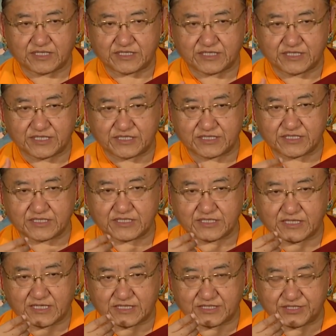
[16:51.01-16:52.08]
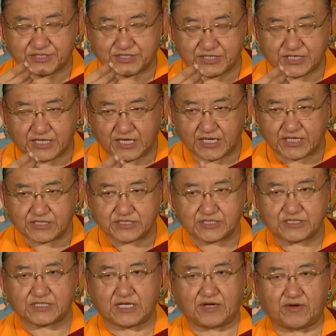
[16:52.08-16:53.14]
teachings that
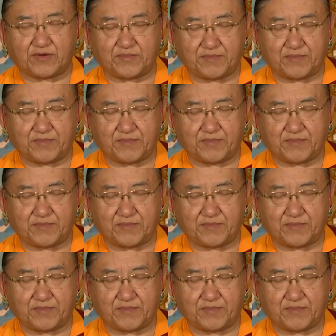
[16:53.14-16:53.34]
changes our